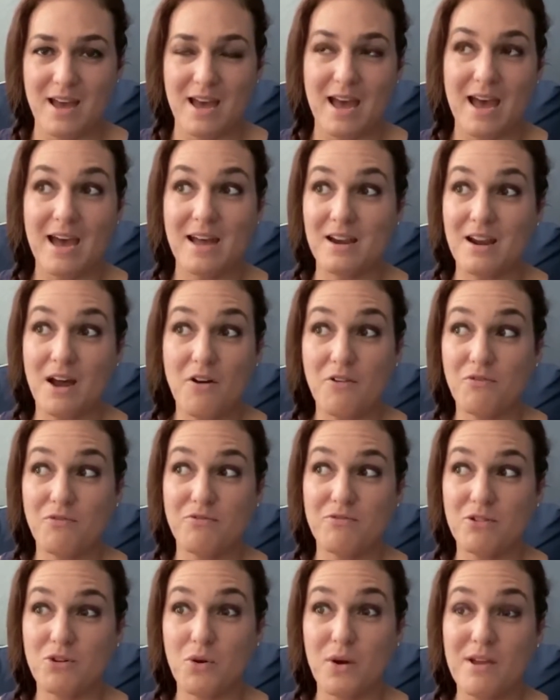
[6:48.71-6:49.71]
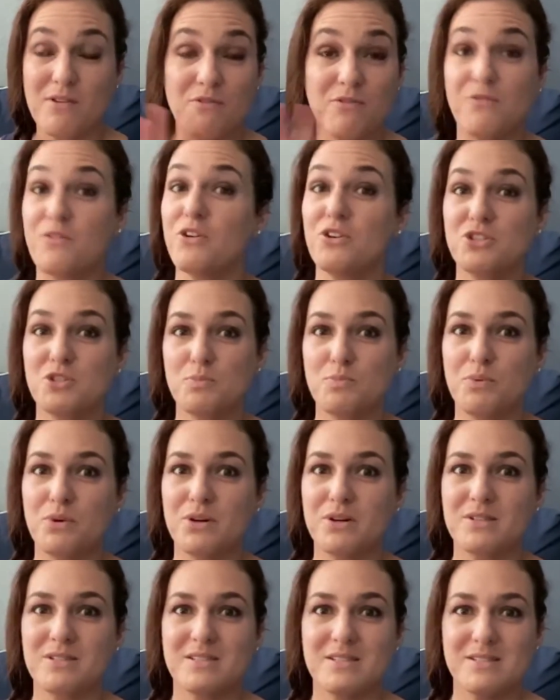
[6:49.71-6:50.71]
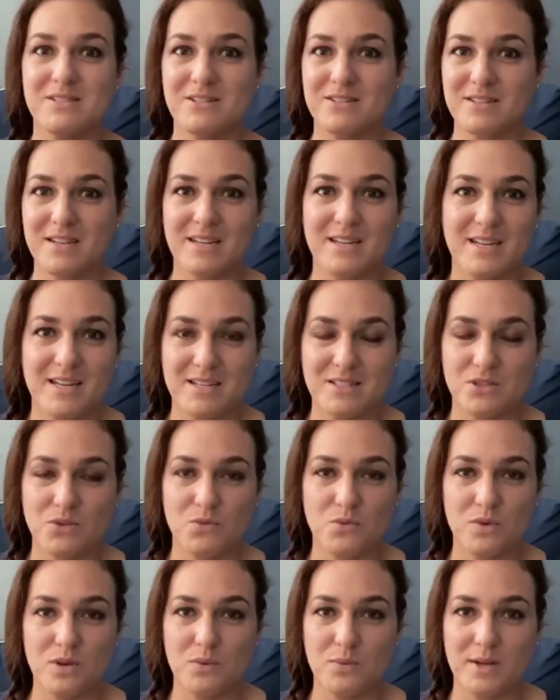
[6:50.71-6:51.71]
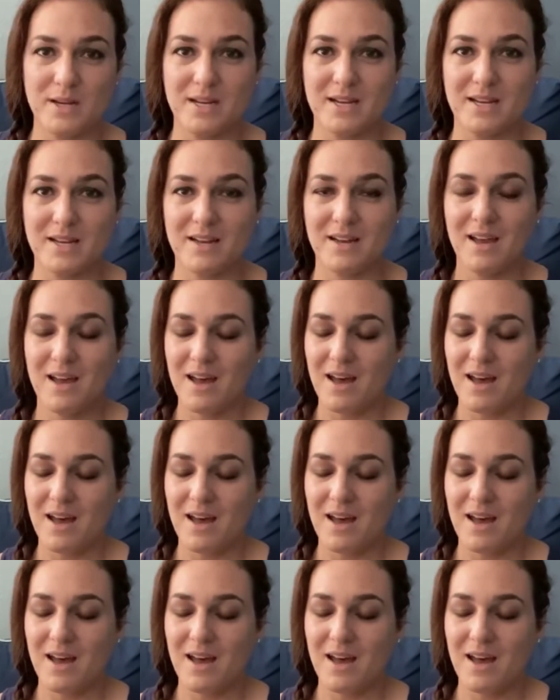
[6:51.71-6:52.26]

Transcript: and a great first book to start getting into free reading.